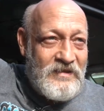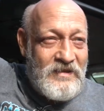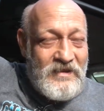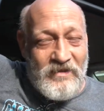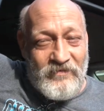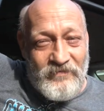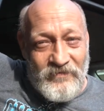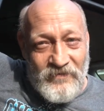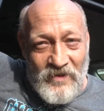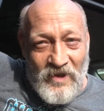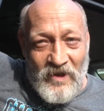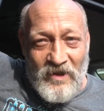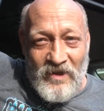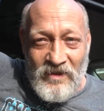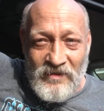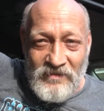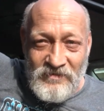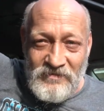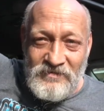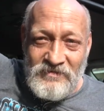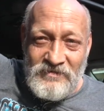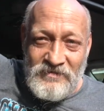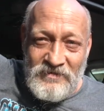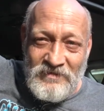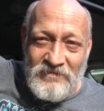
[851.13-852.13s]
If not,
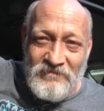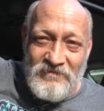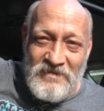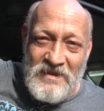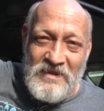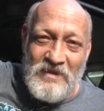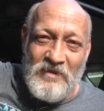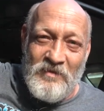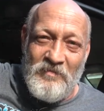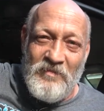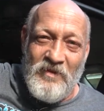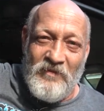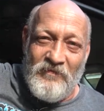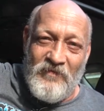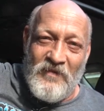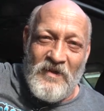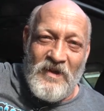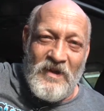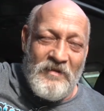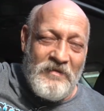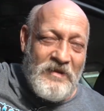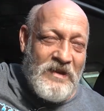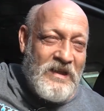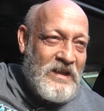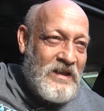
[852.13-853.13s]
it'll still be
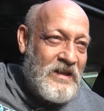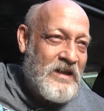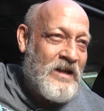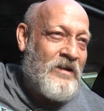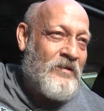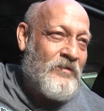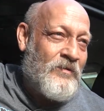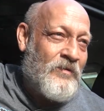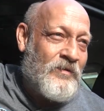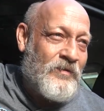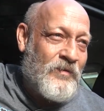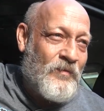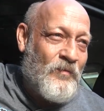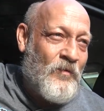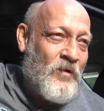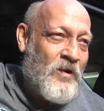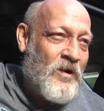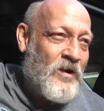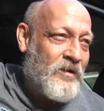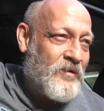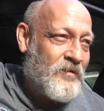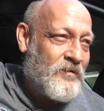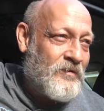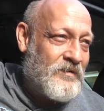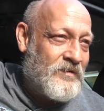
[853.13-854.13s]
fun getting out on the
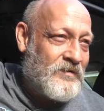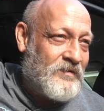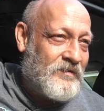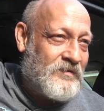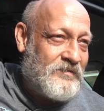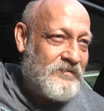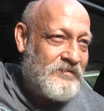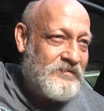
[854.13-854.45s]
water and